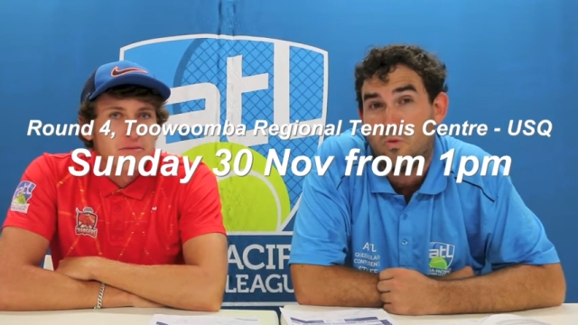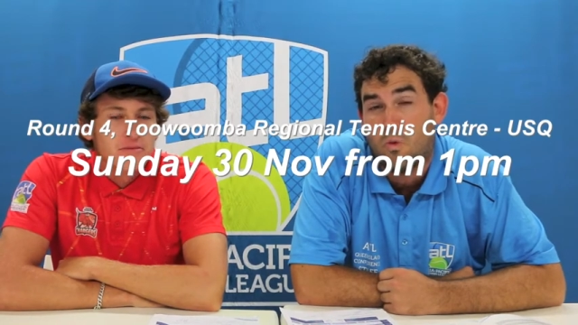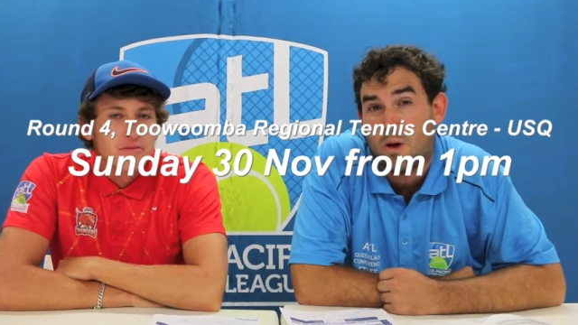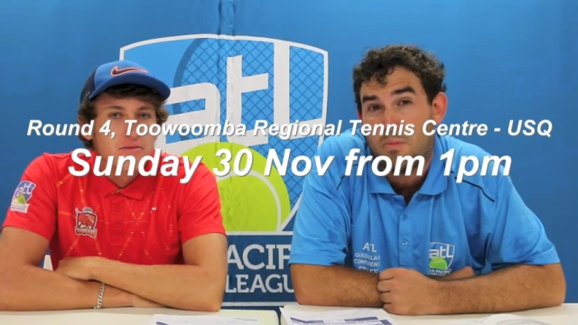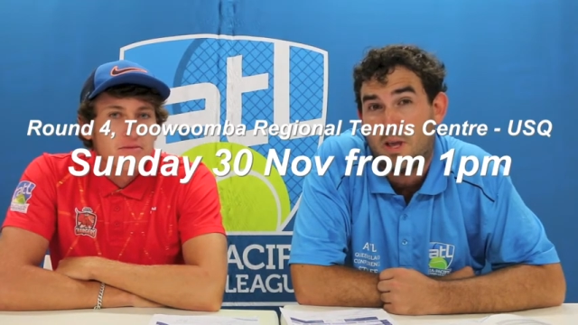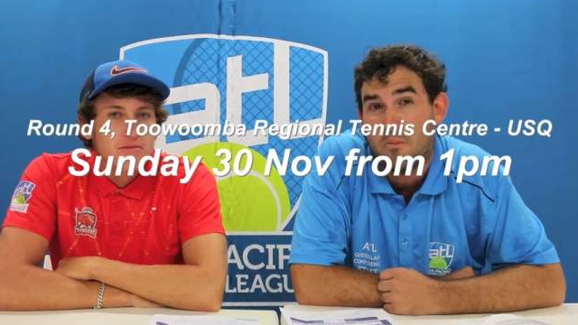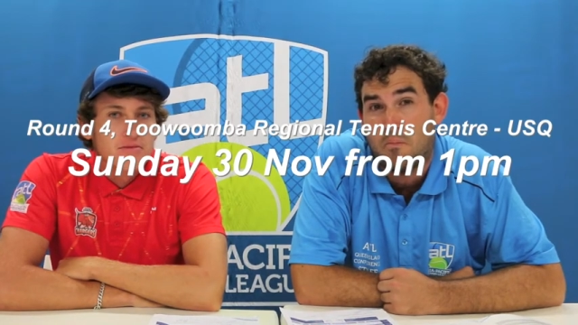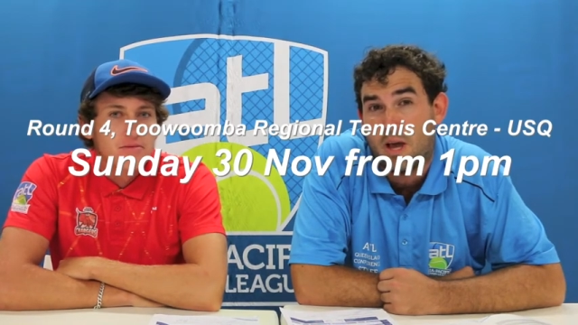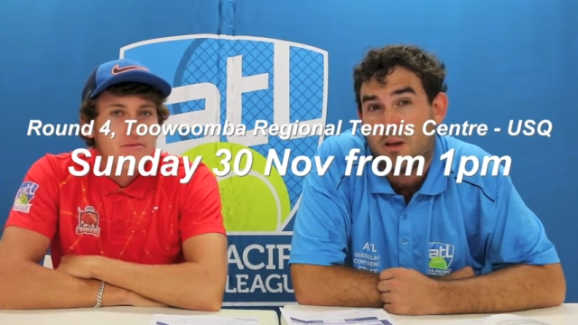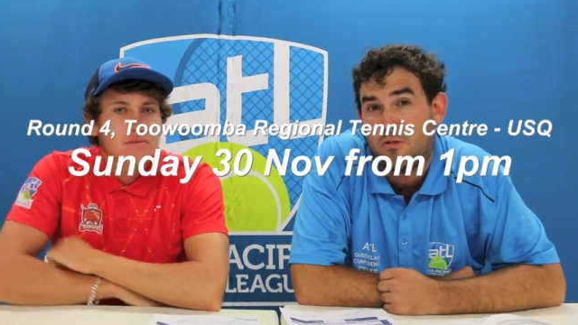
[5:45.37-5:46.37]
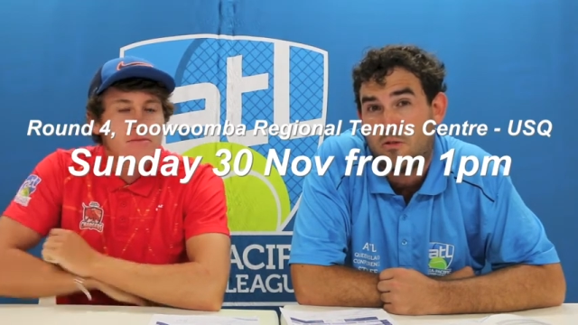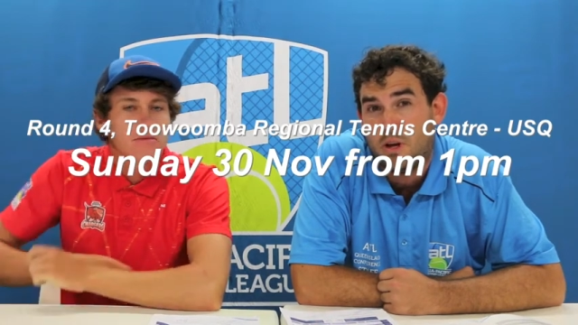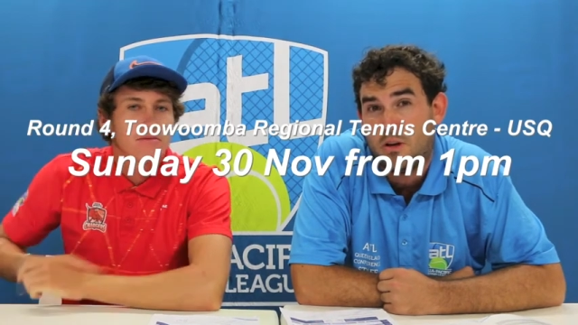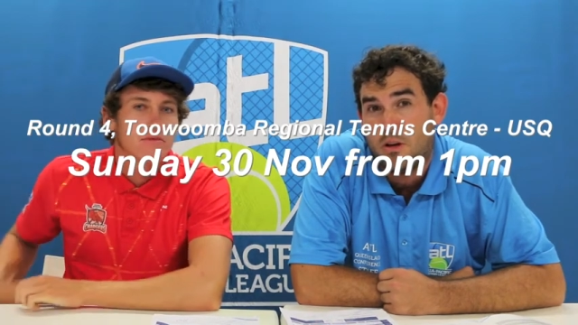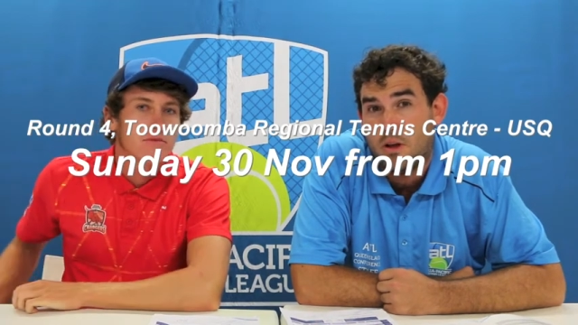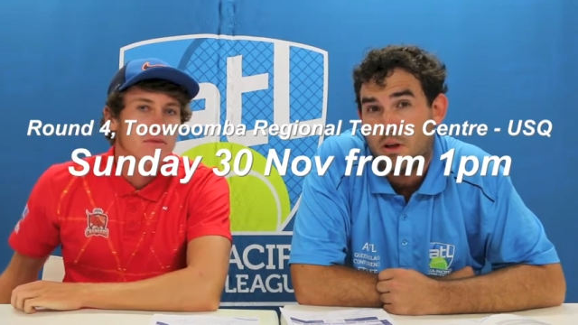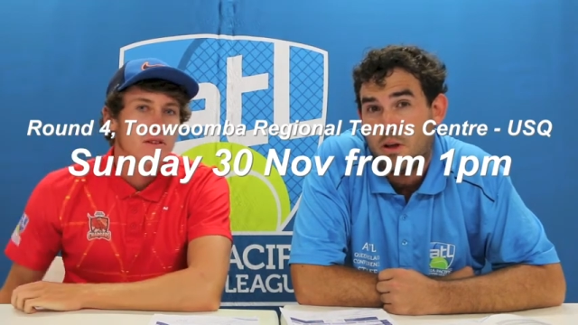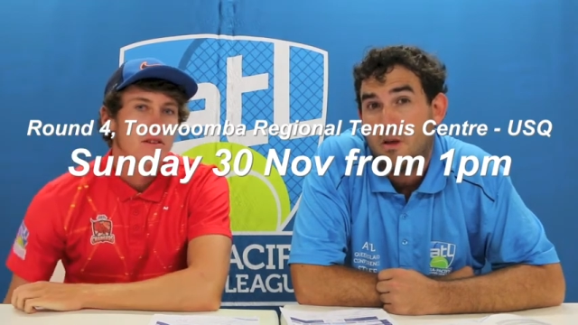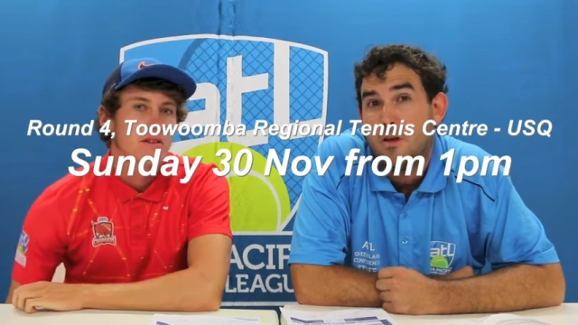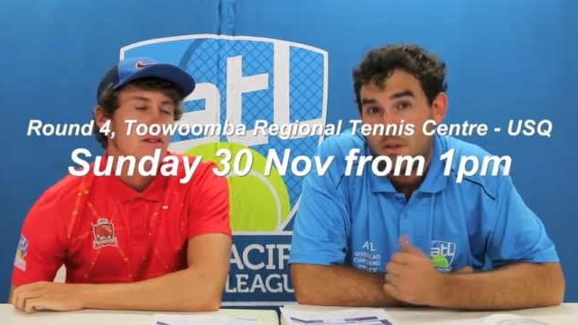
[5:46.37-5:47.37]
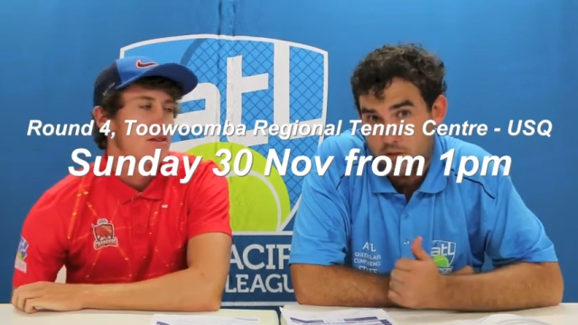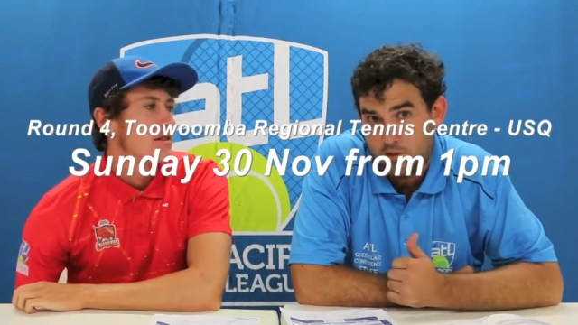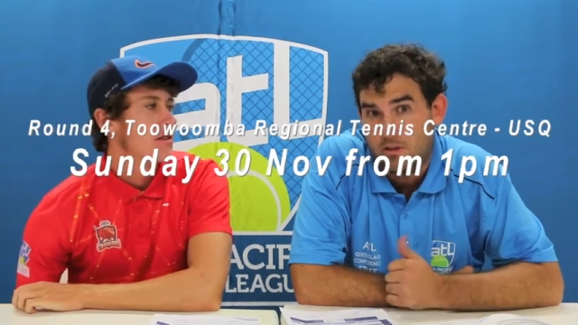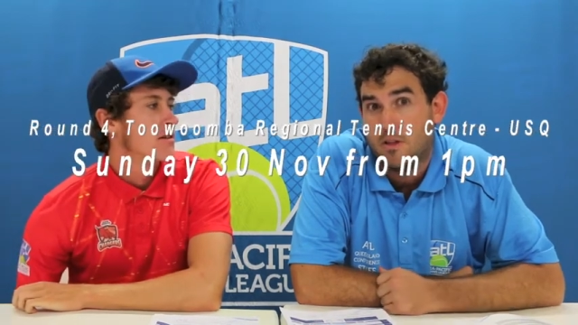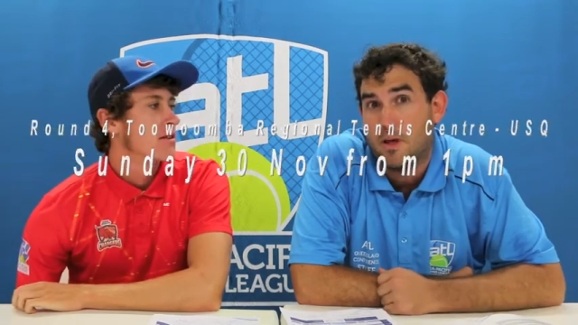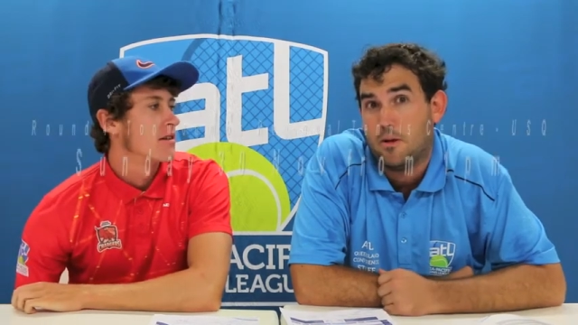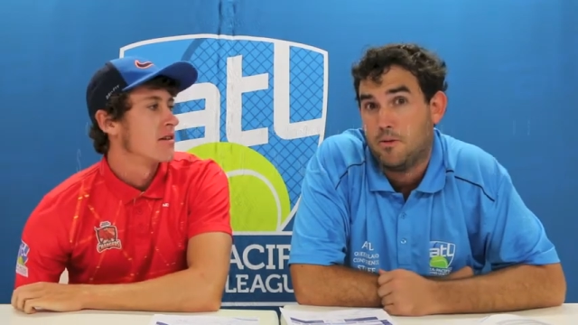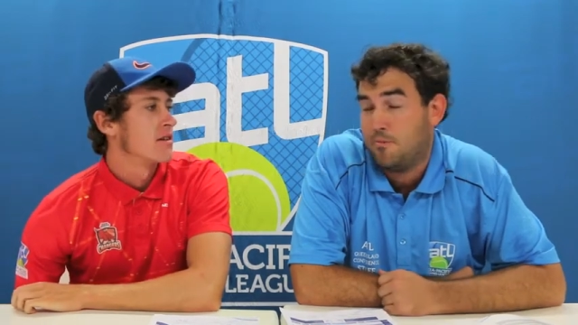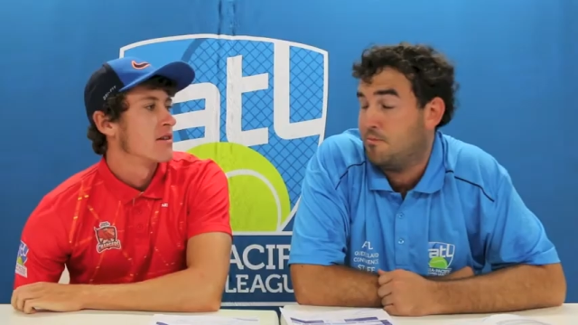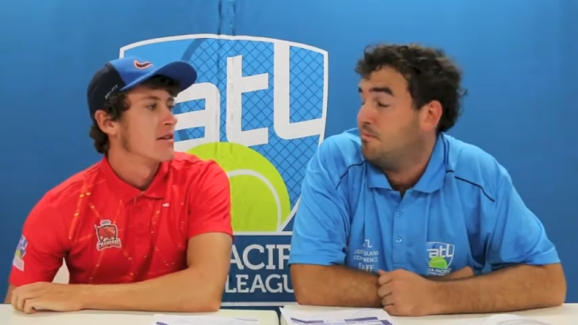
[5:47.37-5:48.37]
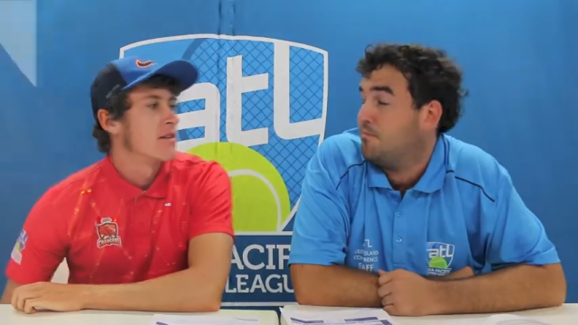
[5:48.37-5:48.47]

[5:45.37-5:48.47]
Speaker 1: one p m Baker Street. See you then.